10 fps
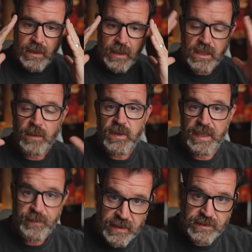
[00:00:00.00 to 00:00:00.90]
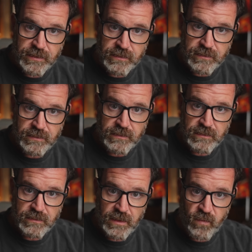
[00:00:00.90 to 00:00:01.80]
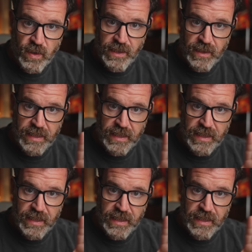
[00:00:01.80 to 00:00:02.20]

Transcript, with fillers: a complete picture of what your